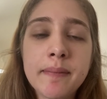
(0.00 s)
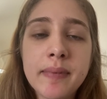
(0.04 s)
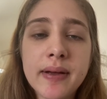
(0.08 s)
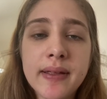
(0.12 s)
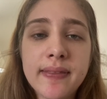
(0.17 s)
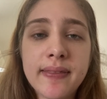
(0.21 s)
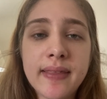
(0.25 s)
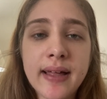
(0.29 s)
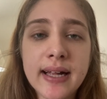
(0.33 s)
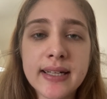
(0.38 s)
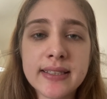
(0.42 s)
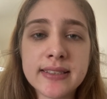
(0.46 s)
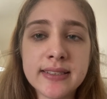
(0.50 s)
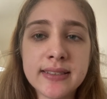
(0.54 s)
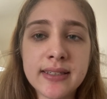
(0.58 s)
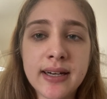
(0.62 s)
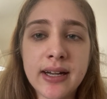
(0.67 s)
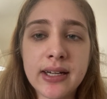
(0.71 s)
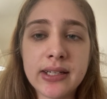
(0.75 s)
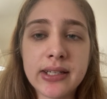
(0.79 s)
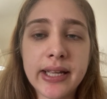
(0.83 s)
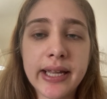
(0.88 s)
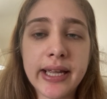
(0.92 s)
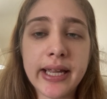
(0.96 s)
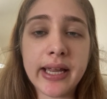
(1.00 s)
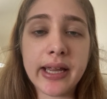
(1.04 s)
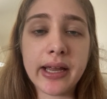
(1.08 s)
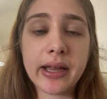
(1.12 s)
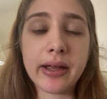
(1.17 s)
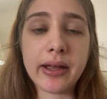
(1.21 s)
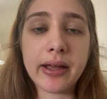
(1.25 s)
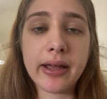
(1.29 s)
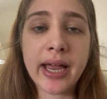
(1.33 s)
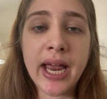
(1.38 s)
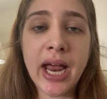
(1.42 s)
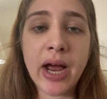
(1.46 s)
but that's not
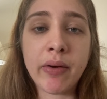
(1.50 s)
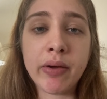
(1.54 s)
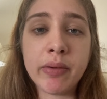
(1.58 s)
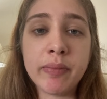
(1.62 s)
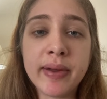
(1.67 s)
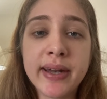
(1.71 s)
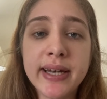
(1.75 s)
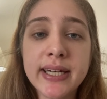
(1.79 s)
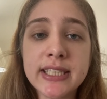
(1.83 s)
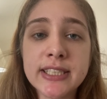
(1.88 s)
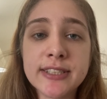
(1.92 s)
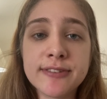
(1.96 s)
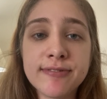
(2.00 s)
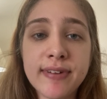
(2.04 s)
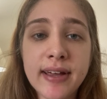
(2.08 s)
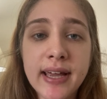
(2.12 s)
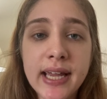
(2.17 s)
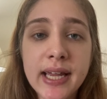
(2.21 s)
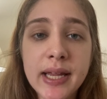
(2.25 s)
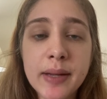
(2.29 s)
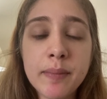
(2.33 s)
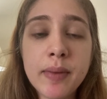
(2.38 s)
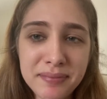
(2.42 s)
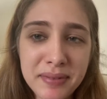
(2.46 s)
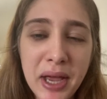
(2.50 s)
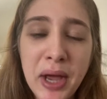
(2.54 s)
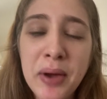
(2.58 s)
how he made his fame.